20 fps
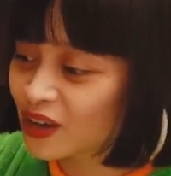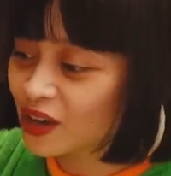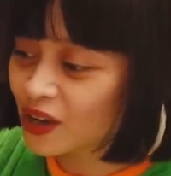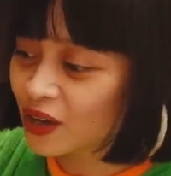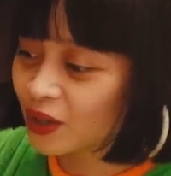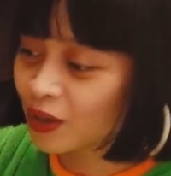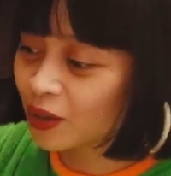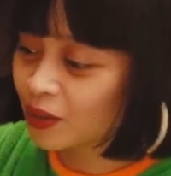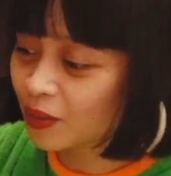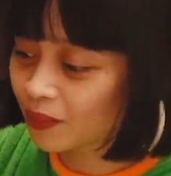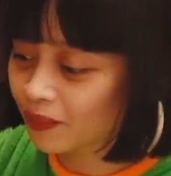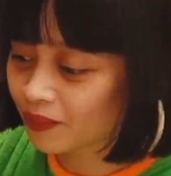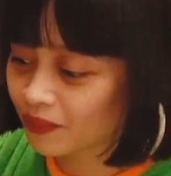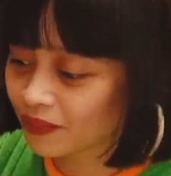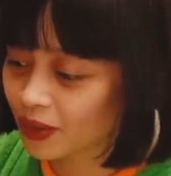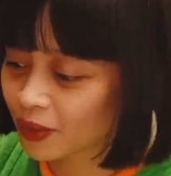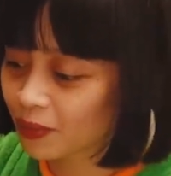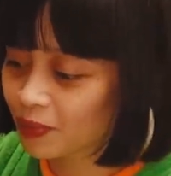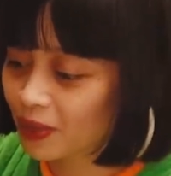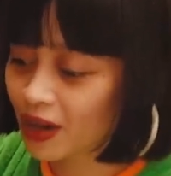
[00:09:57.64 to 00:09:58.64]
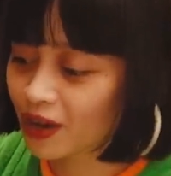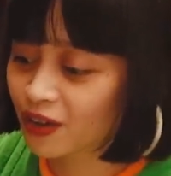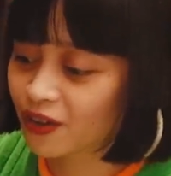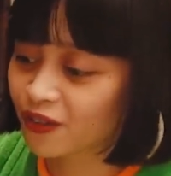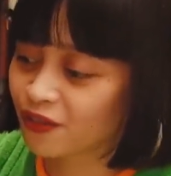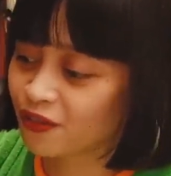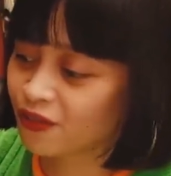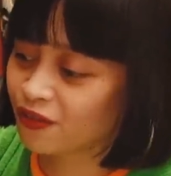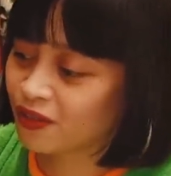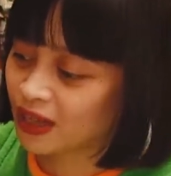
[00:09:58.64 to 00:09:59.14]
A pair
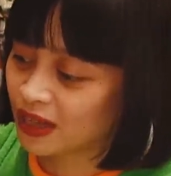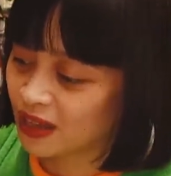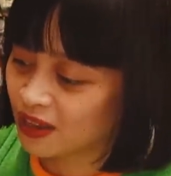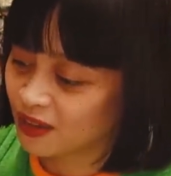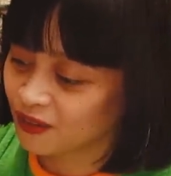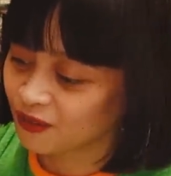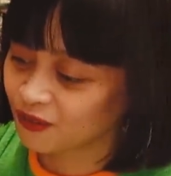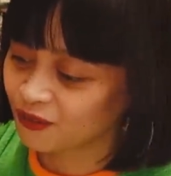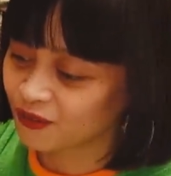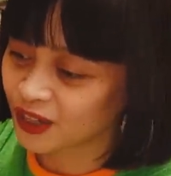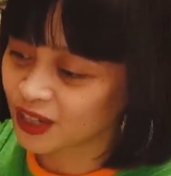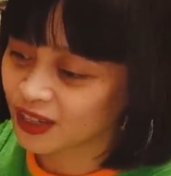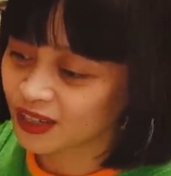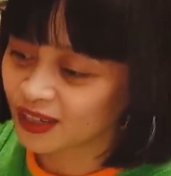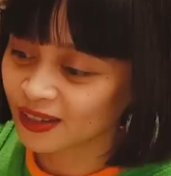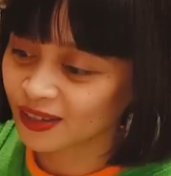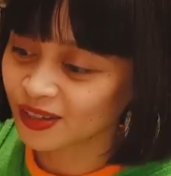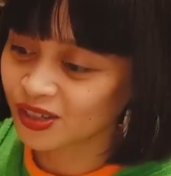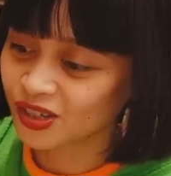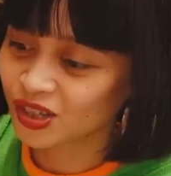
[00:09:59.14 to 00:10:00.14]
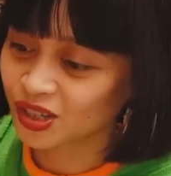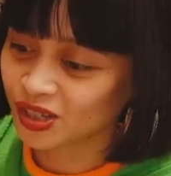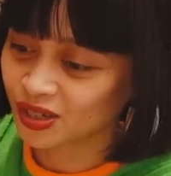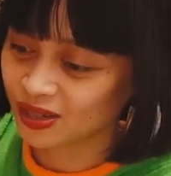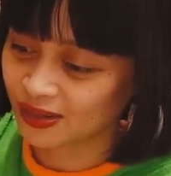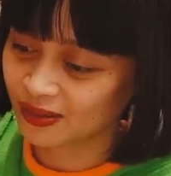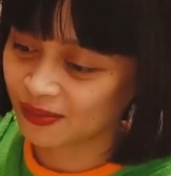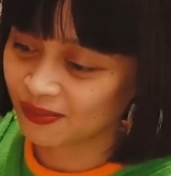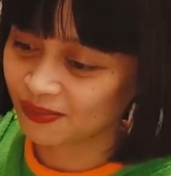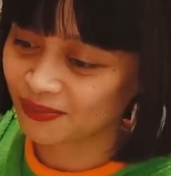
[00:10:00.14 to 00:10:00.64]
of
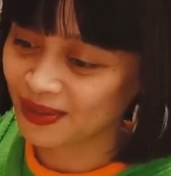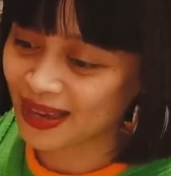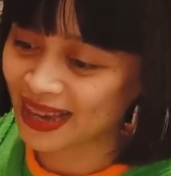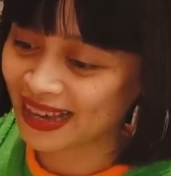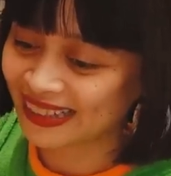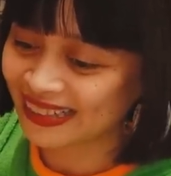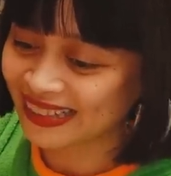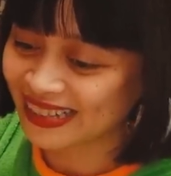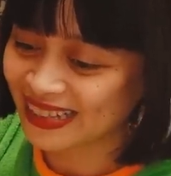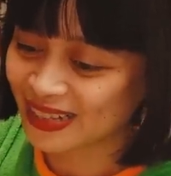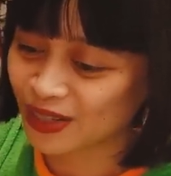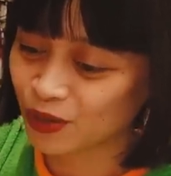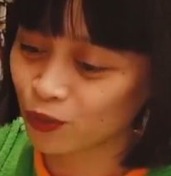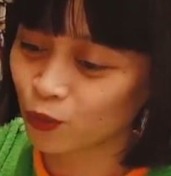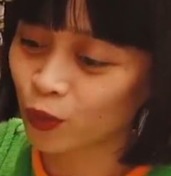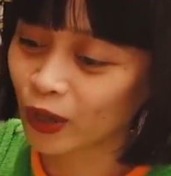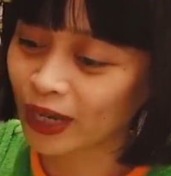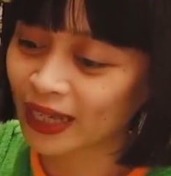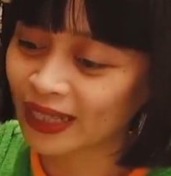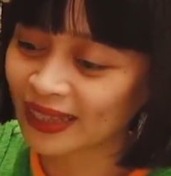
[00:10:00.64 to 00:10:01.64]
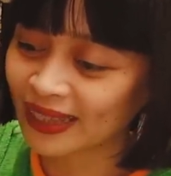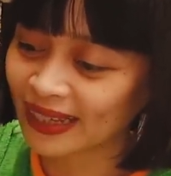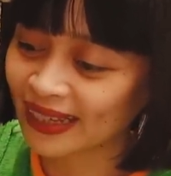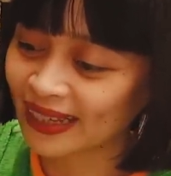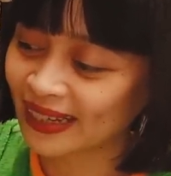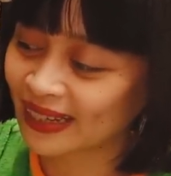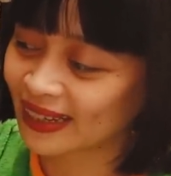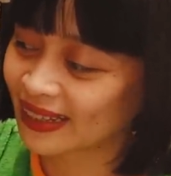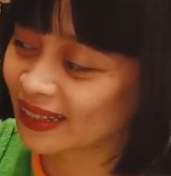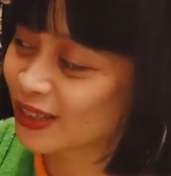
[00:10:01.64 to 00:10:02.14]
vintage pants, wide
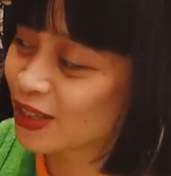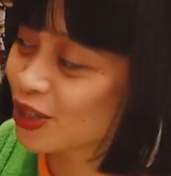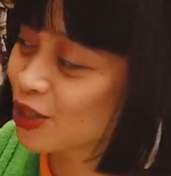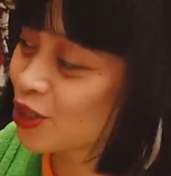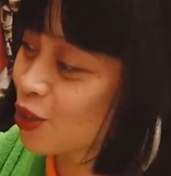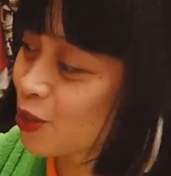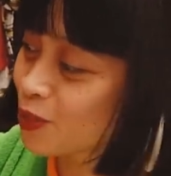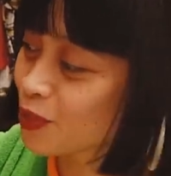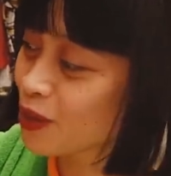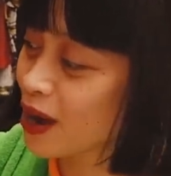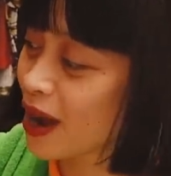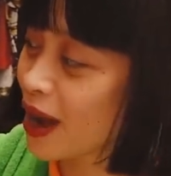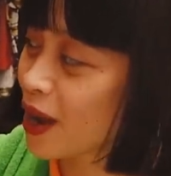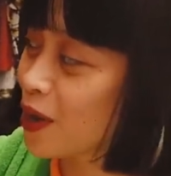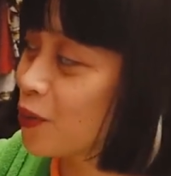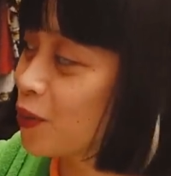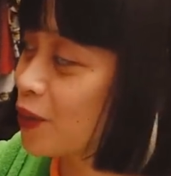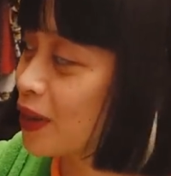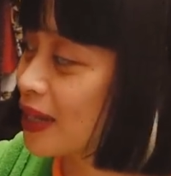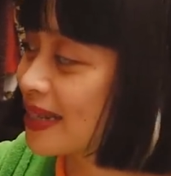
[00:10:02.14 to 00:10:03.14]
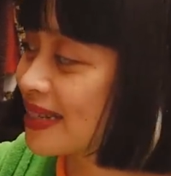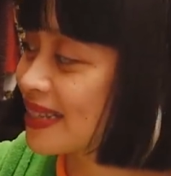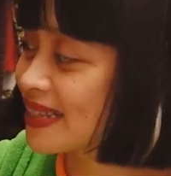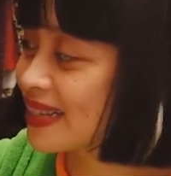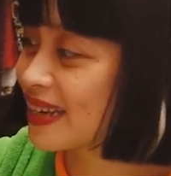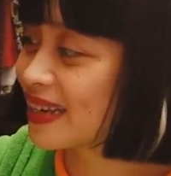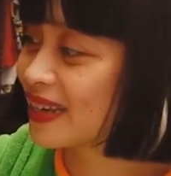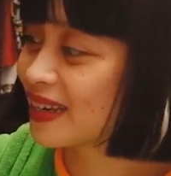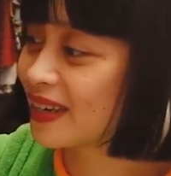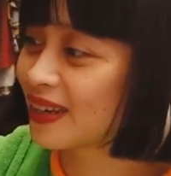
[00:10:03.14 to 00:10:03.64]
leg, super high waist,
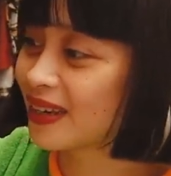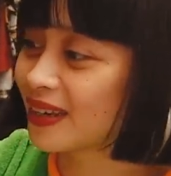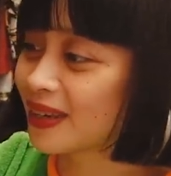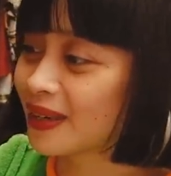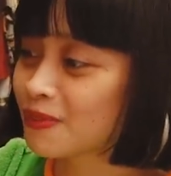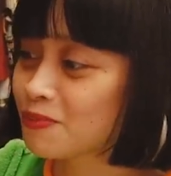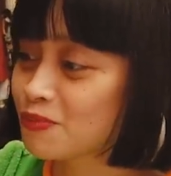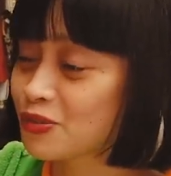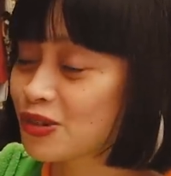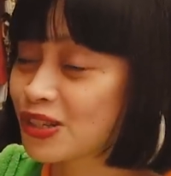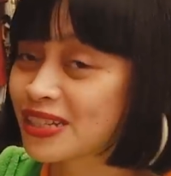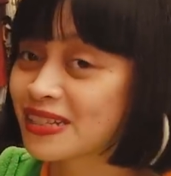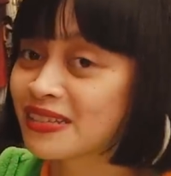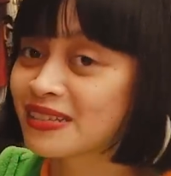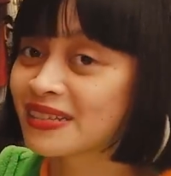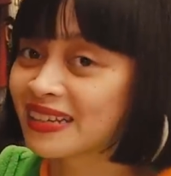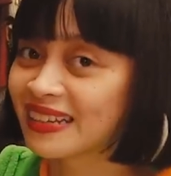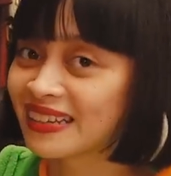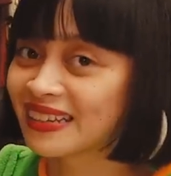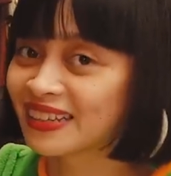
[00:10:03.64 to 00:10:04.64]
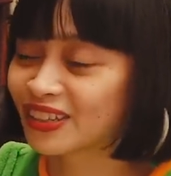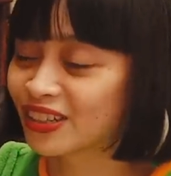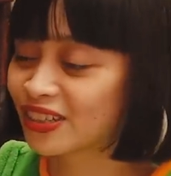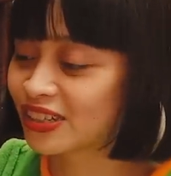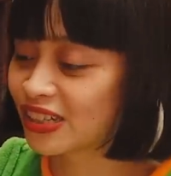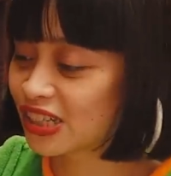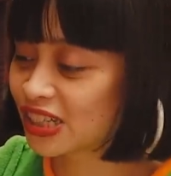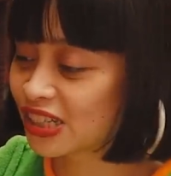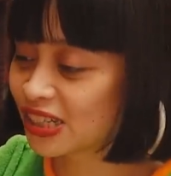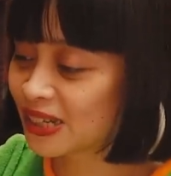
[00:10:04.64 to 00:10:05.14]
in pristine
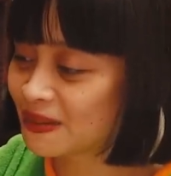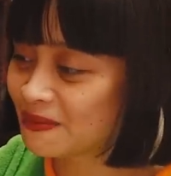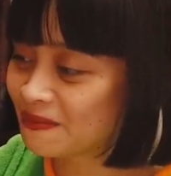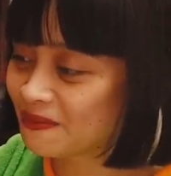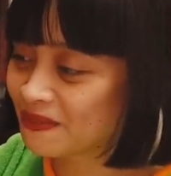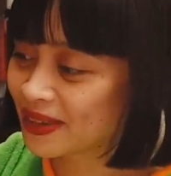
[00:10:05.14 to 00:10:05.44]
condition.